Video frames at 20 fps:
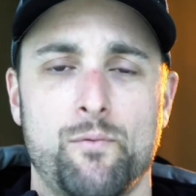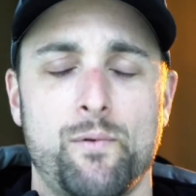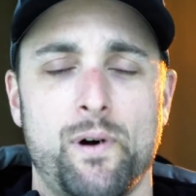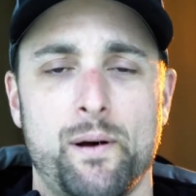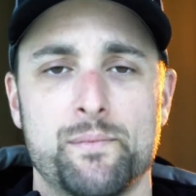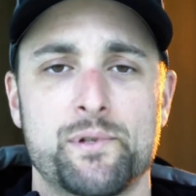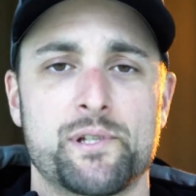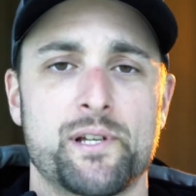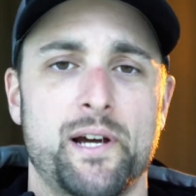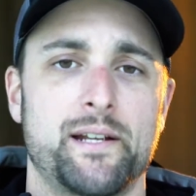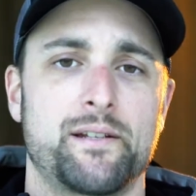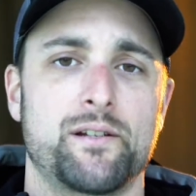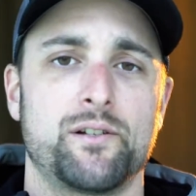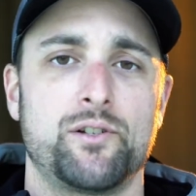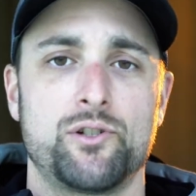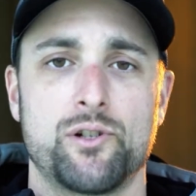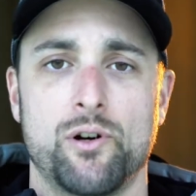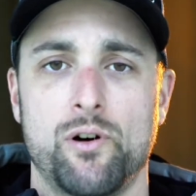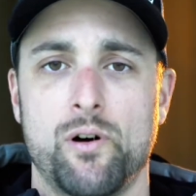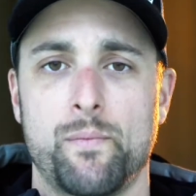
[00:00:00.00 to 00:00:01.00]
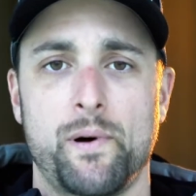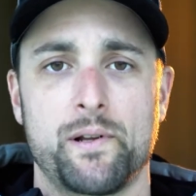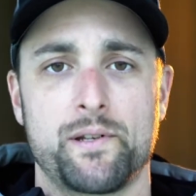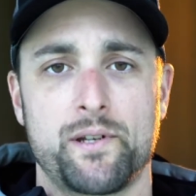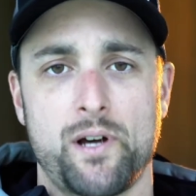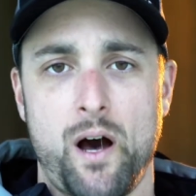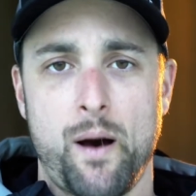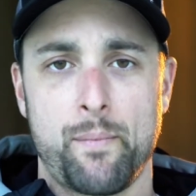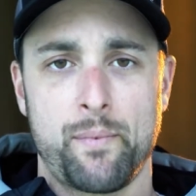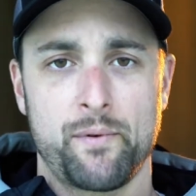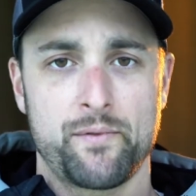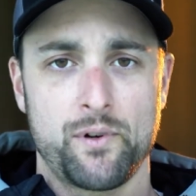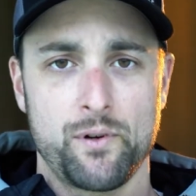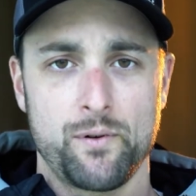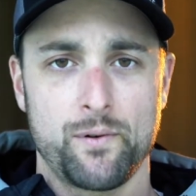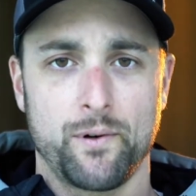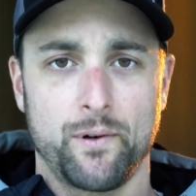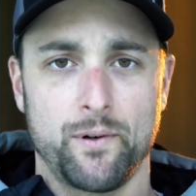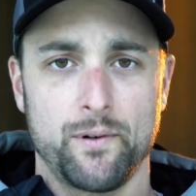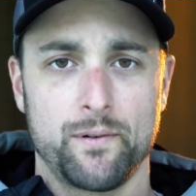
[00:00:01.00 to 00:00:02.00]
website to show up on top of
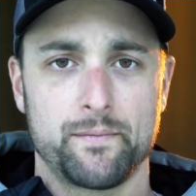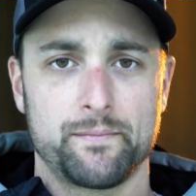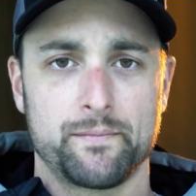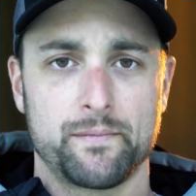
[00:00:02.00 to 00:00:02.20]
Google